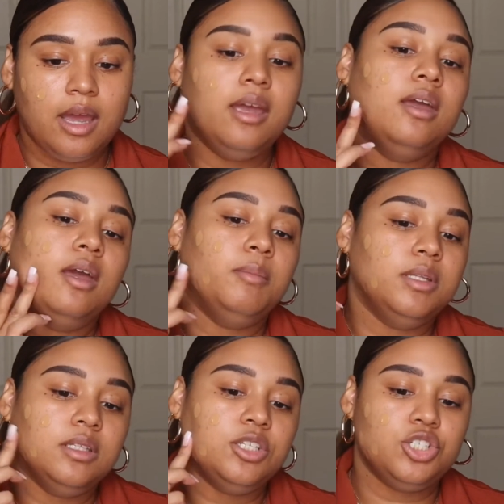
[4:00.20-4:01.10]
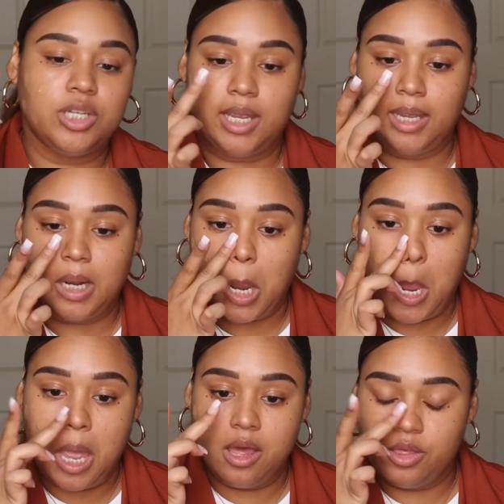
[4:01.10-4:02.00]
I am in the shade
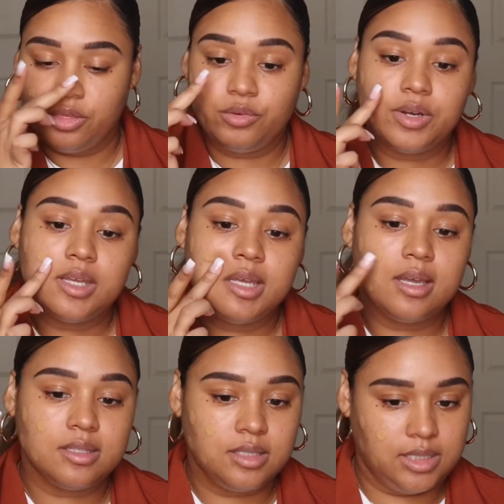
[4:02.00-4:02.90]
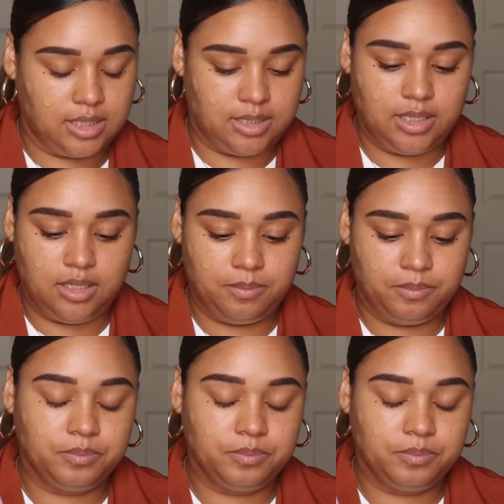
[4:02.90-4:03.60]
360.